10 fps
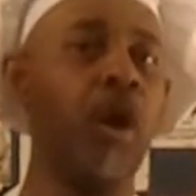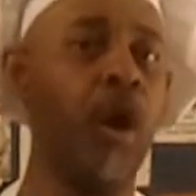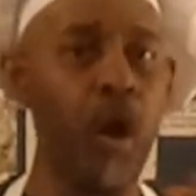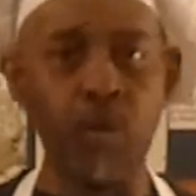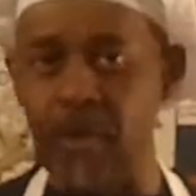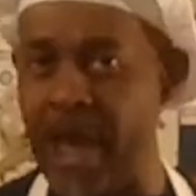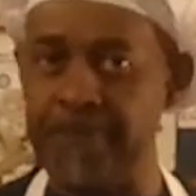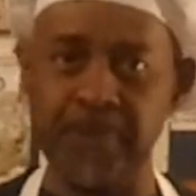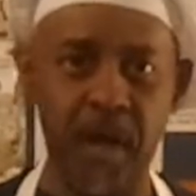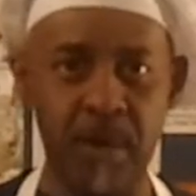all
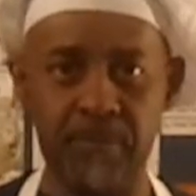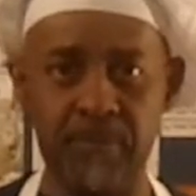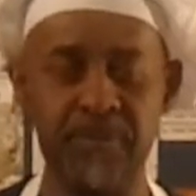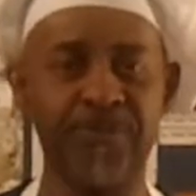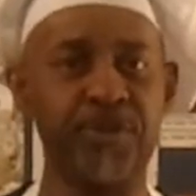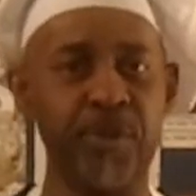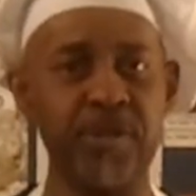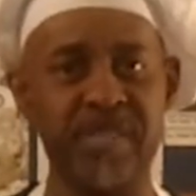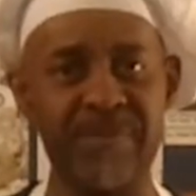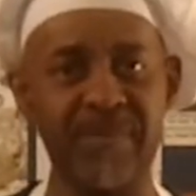wrapped up for
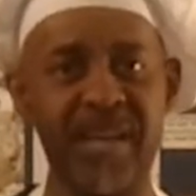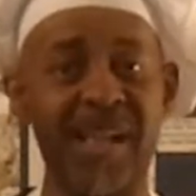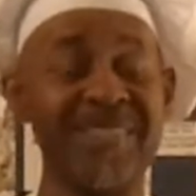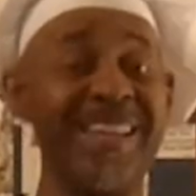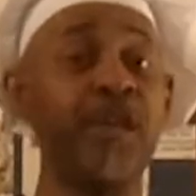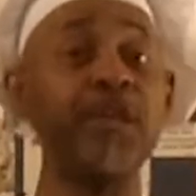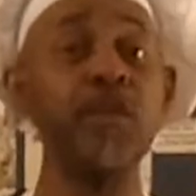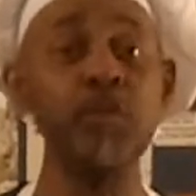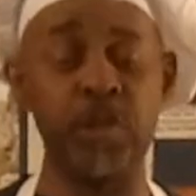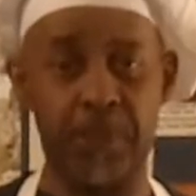$37. That
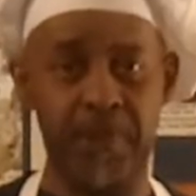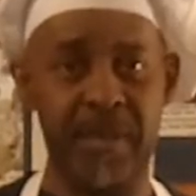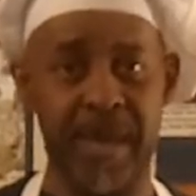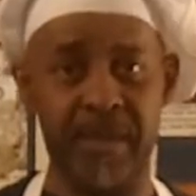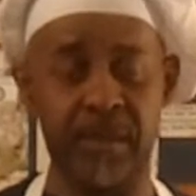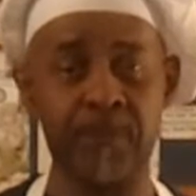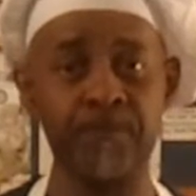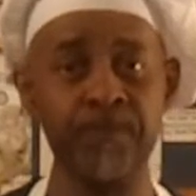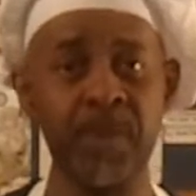includes shipping and handling.